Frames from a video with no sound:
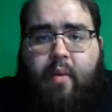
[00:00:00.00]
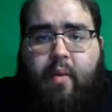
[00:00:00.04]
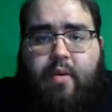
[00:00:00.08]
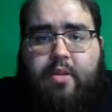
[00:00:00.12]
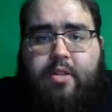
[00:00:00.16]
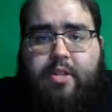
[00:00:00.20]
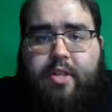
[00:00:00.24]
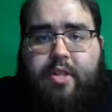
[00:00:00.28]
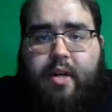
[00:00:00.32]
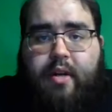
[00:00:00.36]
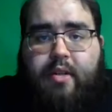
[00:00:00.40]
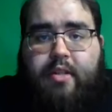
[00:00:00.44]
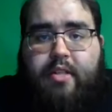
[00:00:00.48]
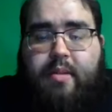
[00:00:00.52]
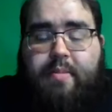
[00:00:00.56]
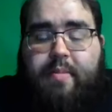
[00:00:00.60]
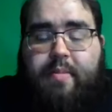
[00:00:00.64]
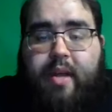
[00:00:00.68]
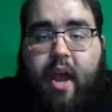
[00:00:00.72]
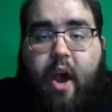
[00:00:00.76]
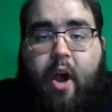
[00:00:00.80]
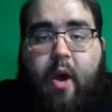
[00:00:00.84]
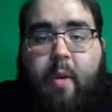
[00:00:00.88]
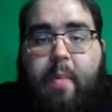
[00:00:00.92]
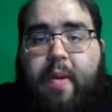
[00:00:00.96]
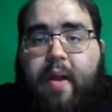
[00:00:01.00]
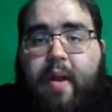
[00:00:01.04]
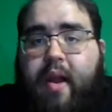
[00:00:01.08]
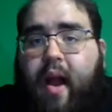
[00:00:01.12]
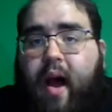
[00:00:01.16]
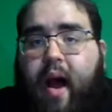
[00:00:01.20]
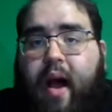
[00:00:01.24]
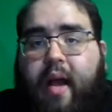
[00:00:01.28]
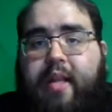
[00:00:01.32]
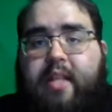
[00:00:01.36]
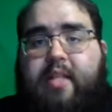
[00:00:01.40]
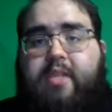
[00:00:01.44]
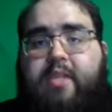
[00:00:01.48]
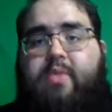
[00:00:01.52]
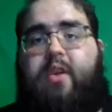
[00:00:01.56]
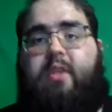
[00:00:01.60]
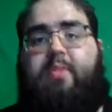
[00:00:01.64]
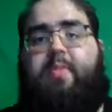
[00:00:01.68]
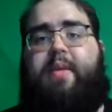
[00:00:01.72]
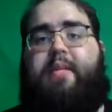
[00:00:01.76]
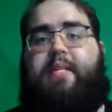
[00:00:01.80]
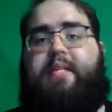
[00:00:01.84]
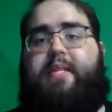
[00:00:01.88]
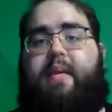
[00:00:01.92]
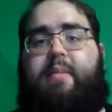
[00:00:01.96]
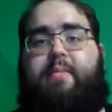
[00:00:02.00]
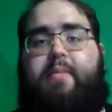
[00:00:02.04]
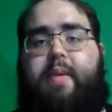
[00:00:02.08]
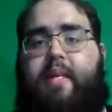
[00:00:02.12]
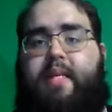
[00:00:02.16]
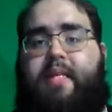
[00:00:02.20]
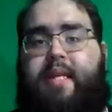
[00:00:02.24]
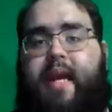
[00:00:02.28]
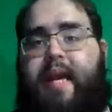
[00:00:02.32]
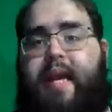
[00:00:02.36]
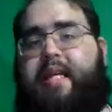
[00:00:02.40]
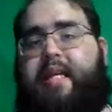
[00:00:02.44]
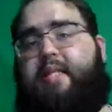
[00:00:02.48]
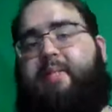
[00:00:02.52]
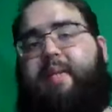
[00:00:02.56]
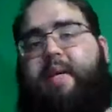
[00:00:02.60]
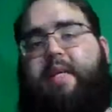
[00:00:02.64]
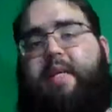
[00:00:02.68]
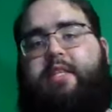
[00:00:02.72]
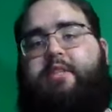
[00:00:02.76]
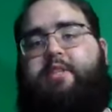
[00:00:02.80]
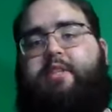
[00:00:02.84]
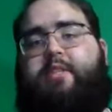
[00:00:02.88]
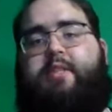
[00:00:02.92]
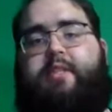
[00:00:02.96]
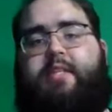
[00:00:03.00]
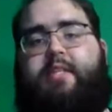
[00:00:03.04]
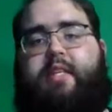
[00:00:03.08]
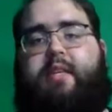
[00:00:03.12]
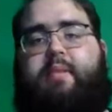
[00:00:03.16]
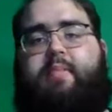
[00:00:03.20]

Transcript: I want y'all to be open and honest with me. Send me text messages.